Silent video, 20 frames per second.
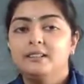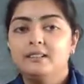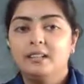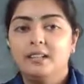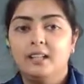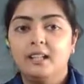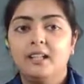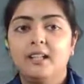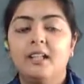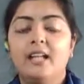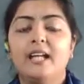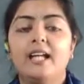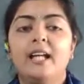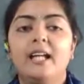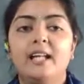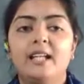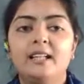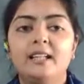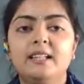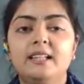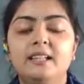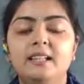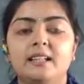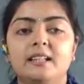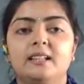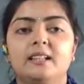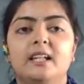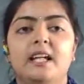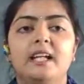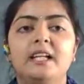the
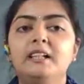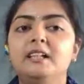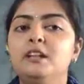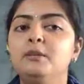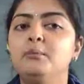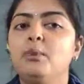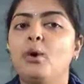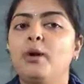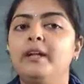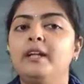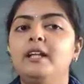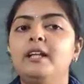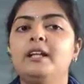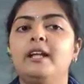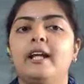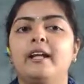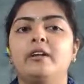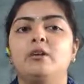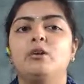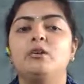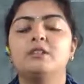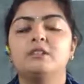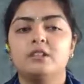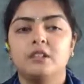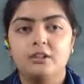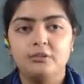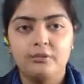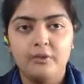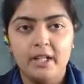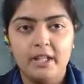healthy body cannot
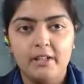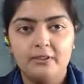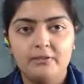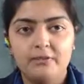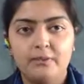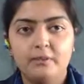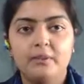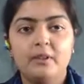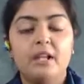survive